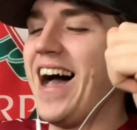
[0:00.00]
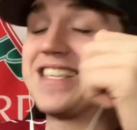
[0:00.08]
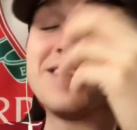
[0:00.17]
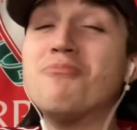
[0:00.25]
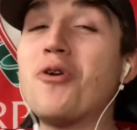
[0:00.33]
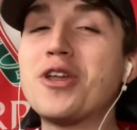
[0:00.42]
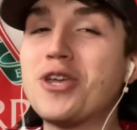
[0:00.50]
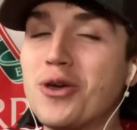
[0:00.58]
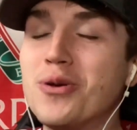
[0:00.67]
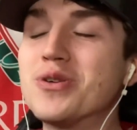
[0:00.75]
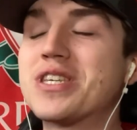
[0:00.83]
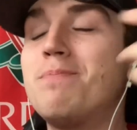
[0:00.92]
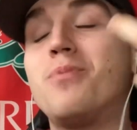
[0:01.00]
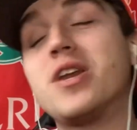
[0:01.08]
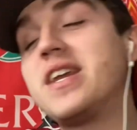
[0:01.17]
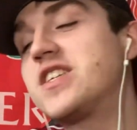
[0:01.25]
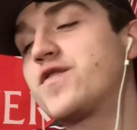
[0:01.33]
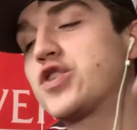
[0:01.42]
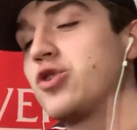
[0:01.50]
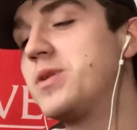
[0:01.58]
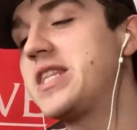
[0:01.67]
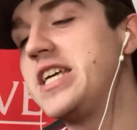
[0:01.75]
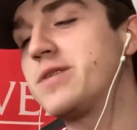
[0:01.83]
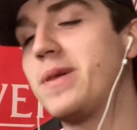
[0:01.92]
I didn't want to use it, but it is for some of
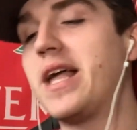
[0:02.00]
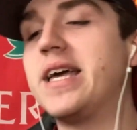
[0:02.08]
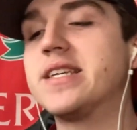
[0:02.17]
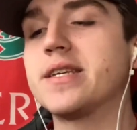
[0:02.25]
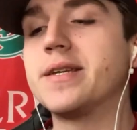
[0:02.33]
these players.